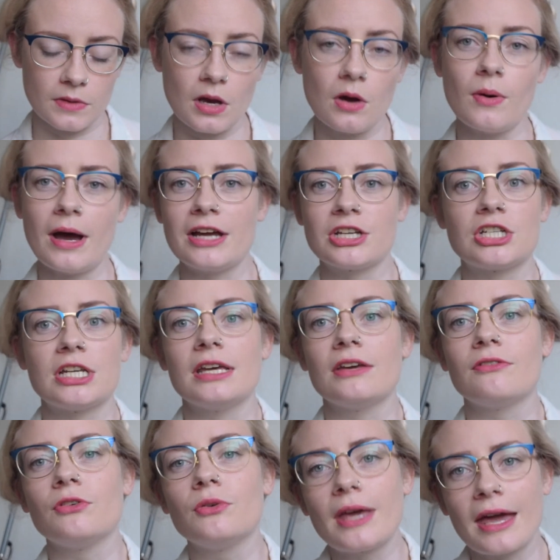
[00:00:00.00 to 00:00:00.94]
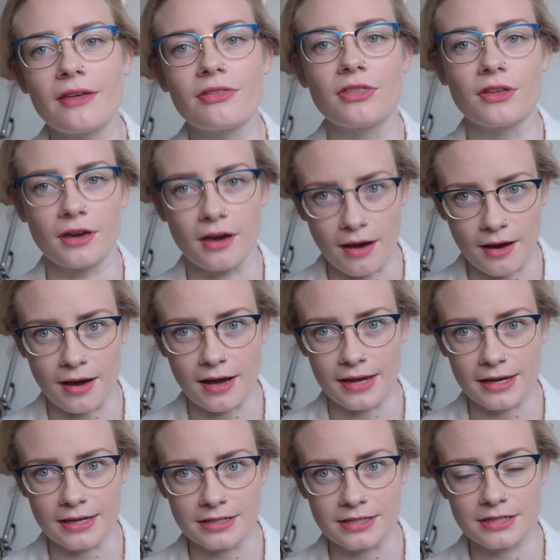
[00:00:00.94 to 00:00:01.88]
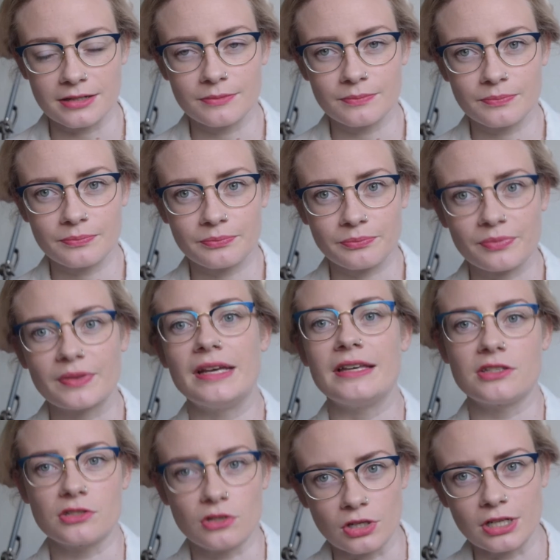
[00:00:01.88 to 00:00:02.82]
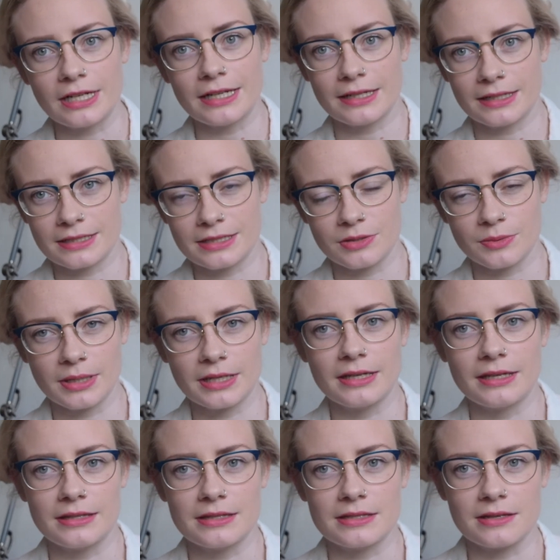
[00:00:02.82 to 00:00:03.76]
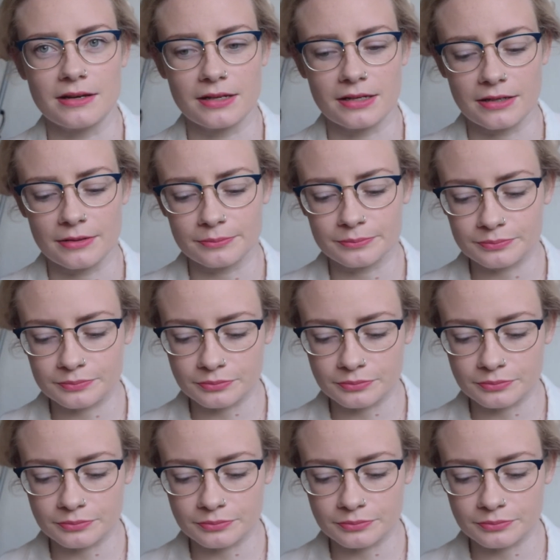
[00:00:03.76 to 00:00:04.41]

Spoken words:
Actually, if you get the guide, it's got a link to it inside it.